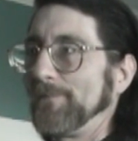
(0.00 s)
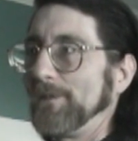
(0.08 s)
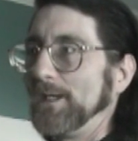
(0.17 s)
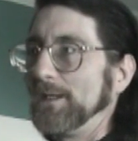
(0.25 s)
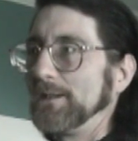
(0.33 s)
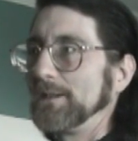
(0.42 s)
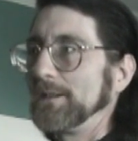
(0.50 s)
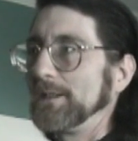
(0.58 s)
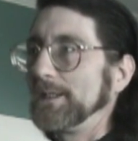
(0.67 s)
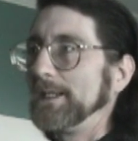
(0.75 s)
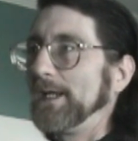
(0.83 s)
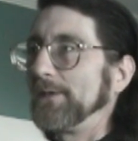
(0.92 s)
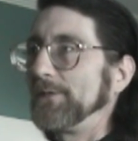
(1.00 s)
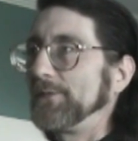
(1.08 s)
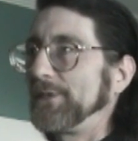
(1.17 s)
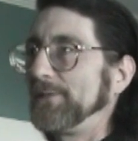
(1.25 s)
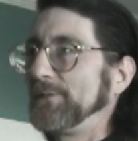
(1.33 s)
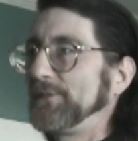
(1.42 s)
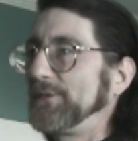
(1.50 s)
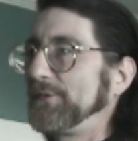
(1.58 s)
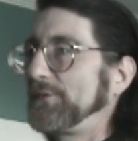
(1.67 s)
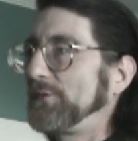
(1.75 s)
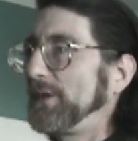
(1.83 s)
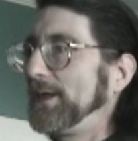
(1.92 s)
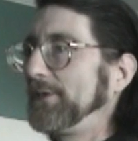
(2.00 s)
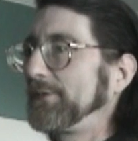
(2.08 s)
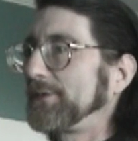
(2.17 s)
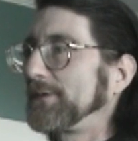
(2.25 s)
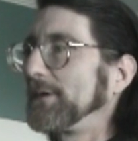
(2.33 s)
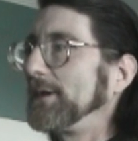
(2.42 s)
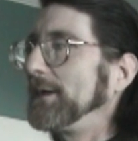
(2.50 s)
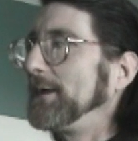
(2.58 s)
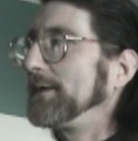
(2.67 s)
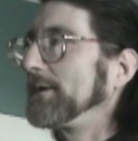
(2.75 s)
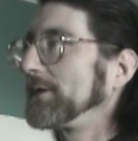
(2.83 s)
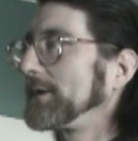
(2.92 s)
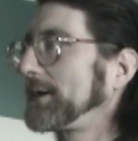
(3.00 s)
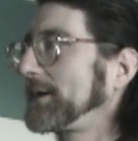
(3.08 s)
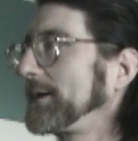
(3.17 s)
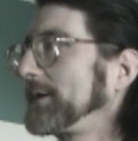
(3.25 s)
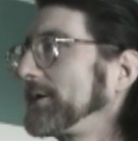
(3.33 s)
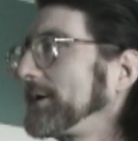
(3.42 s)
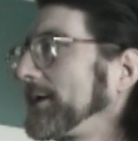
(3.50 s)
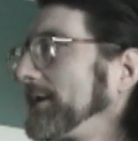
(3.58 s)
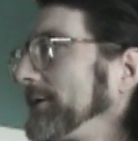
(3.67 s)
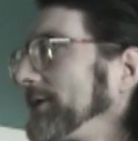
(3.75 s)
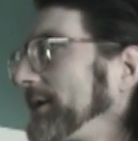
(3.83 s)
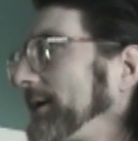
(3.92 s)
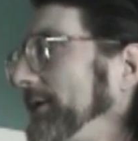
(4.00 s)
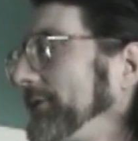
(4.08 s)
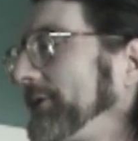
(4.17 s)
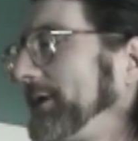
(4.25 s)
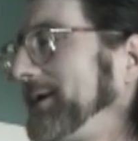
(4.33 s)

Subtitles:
That you're going to get in some situation and look and look and look and say,